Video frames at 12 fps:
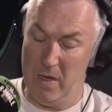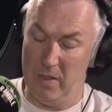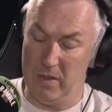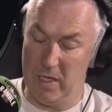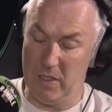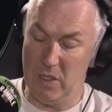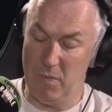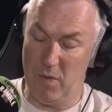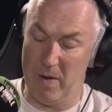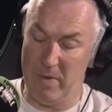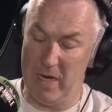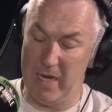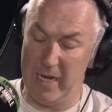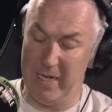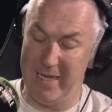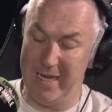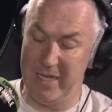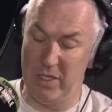does the Premier League
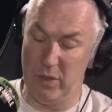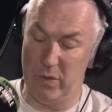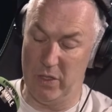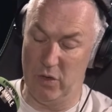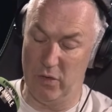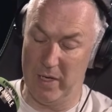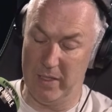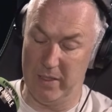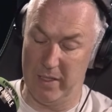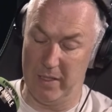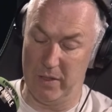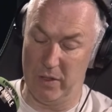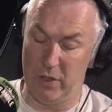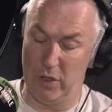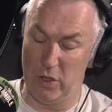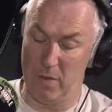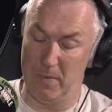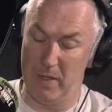need to address this to
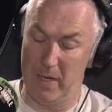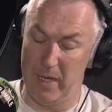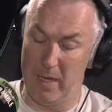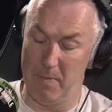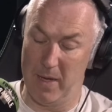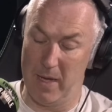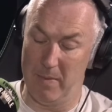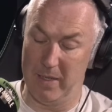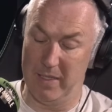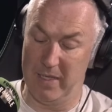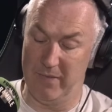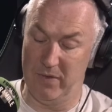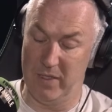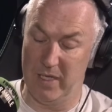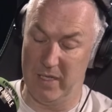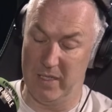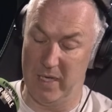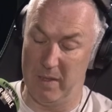stop the league becoming
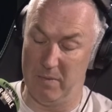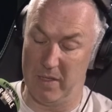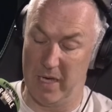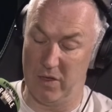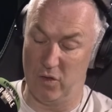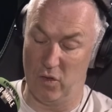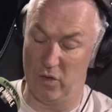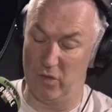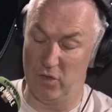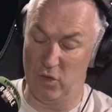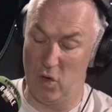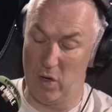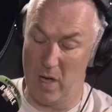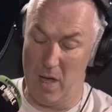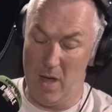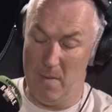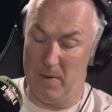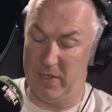17 teams getting stronger and stronger,
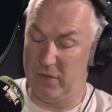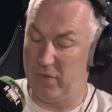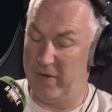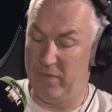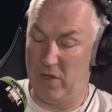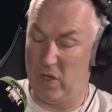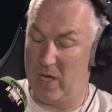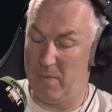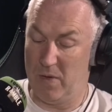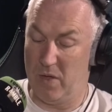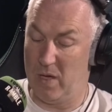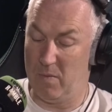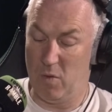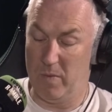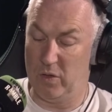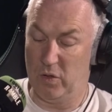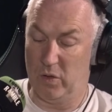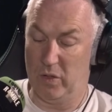plus 3 from the Championship
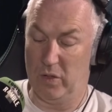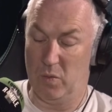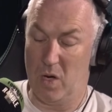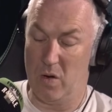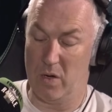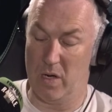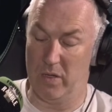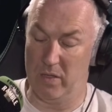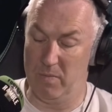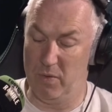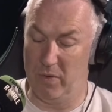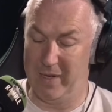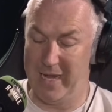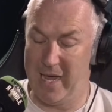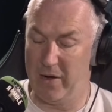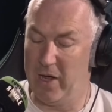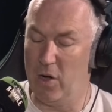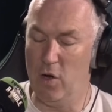almost joining as wildcards, and importantly
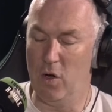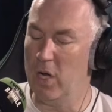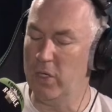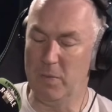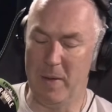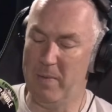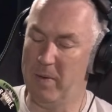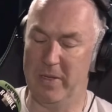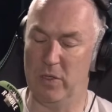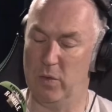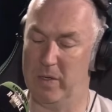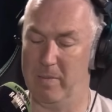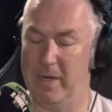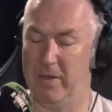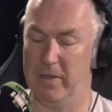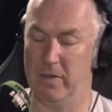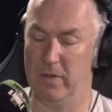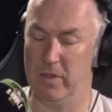how? Now, look, loads of people have been talking about
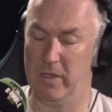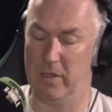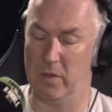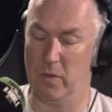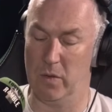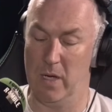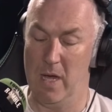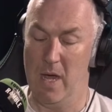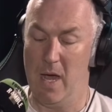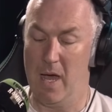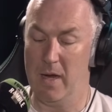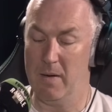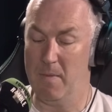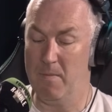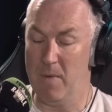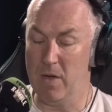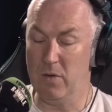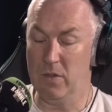this on the Discord, and
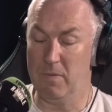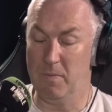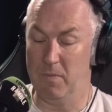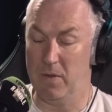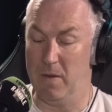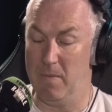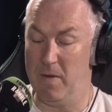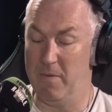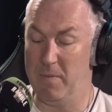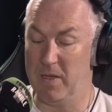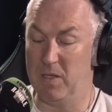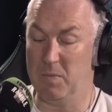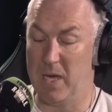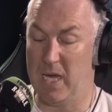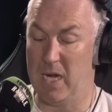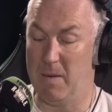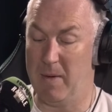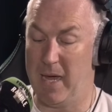most of them have been
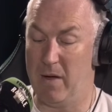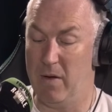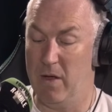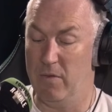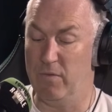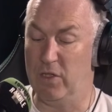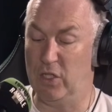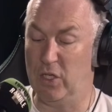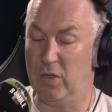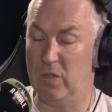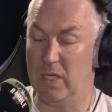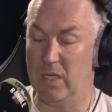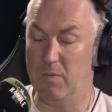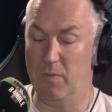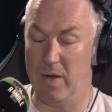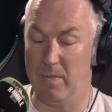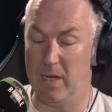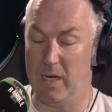speaking about reducing the
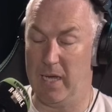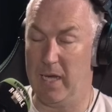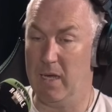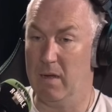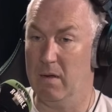Premier League